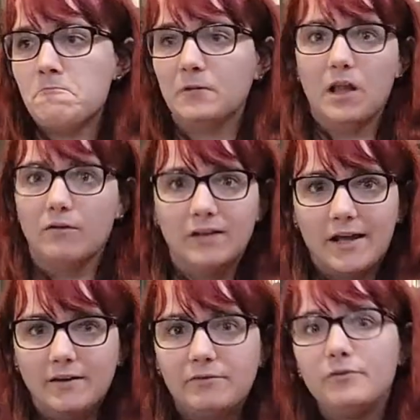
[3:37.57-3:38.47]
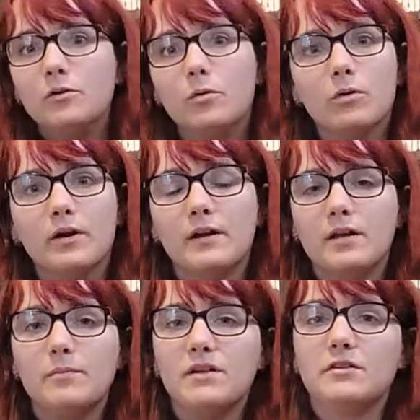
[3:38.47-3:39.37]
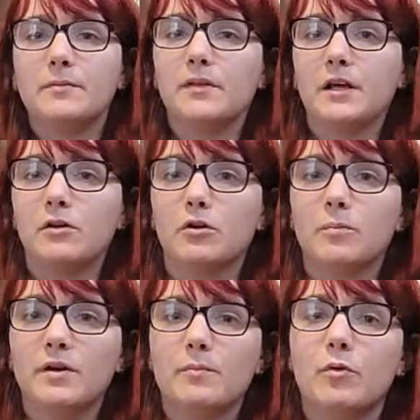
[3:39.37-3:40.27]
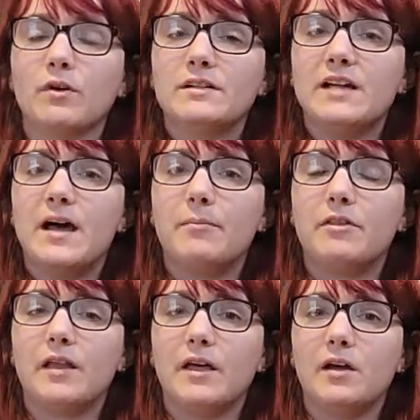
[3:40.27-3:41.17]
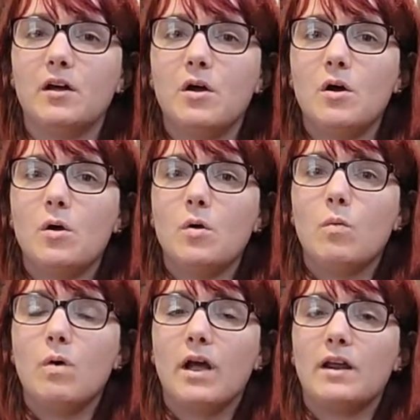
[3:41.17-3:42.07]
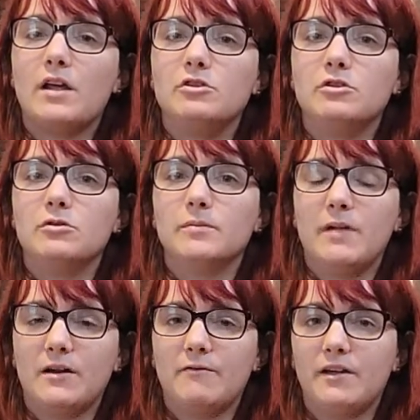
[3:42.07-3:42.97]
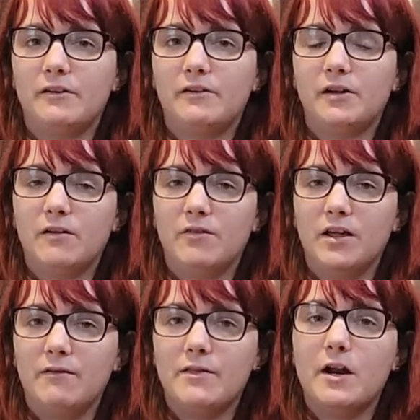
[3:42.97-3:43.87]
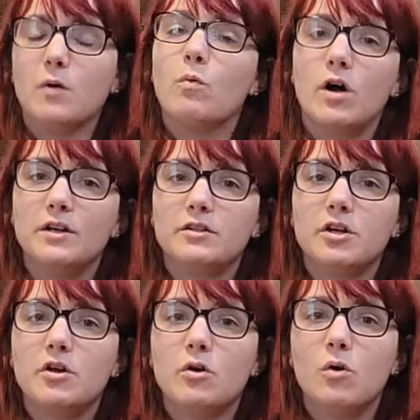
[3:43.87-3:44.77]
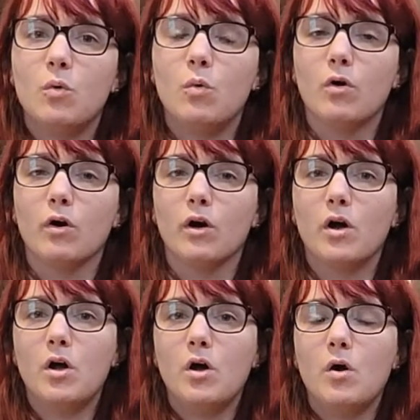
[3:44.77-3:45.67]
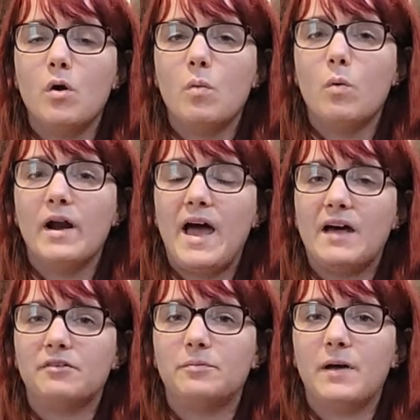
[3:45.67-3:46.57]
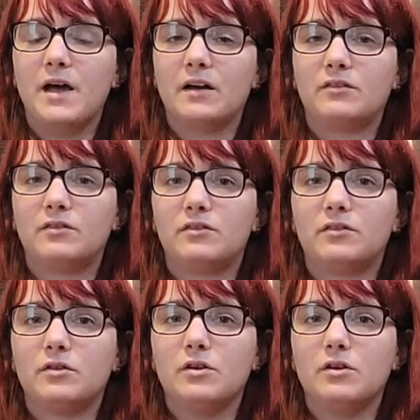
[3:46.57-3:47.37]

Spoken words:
love life, or it can be something a little bit more in depth, like what can I do to manifest the love life that I want? Or what aspects